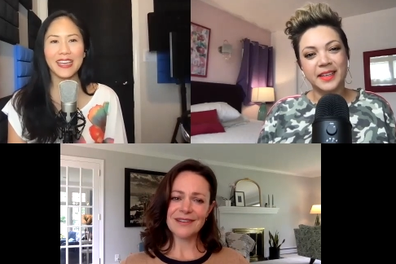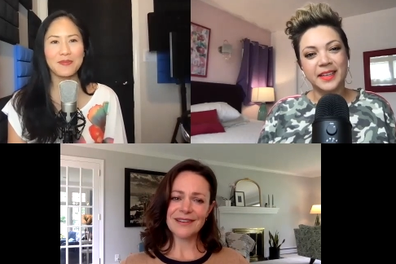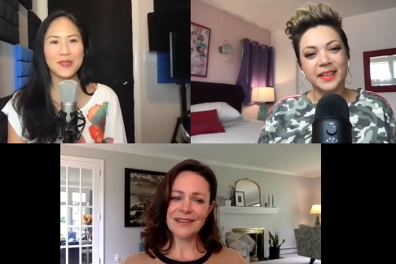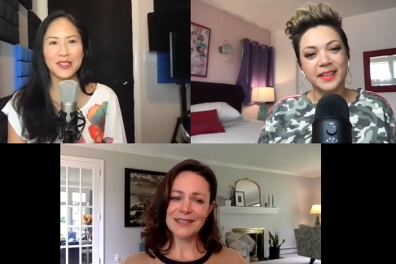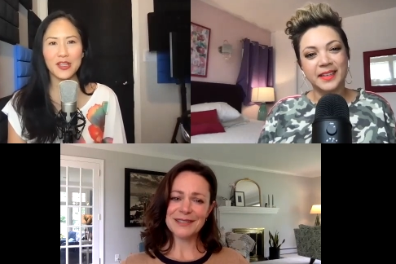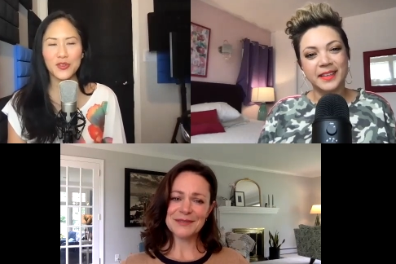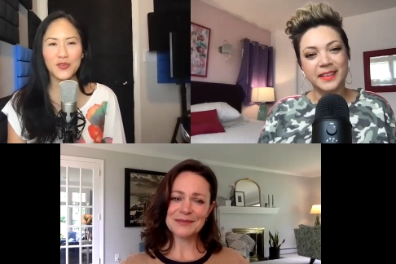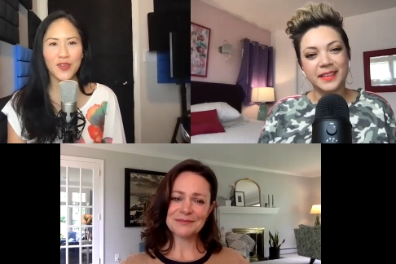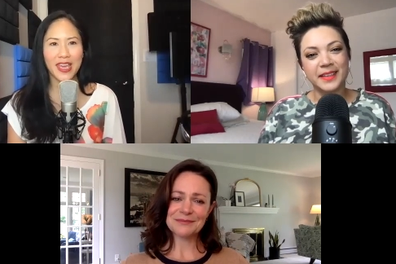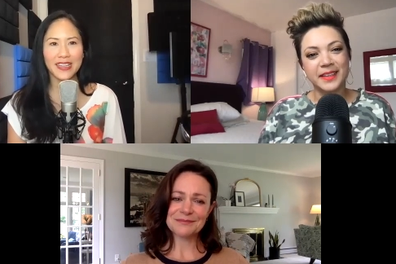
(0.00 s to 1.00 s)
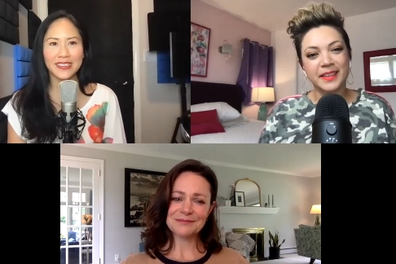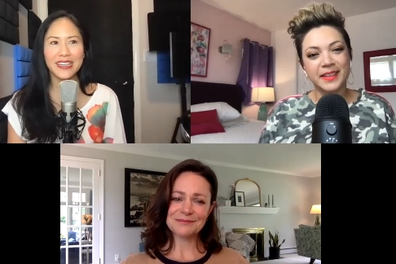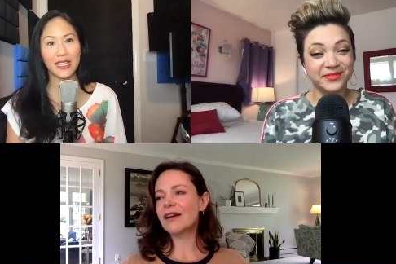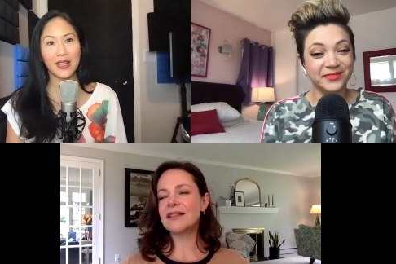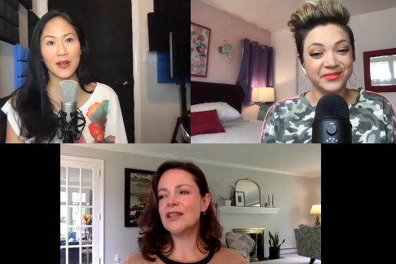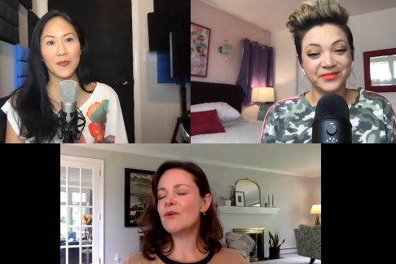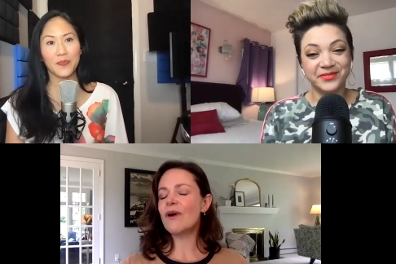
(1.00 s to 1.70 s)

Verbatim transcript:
Speaker 1: such a fan. You